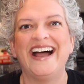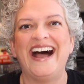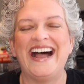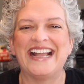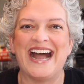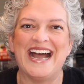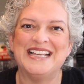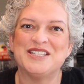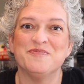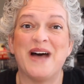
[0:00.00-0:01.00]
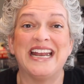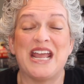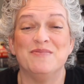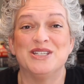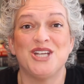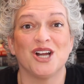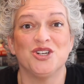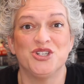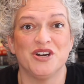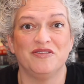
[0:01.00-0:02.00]
Hi guys, my name is Dr.
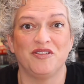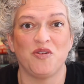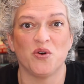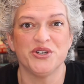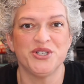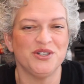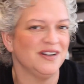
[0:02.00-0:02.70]
Jennifer Forrester.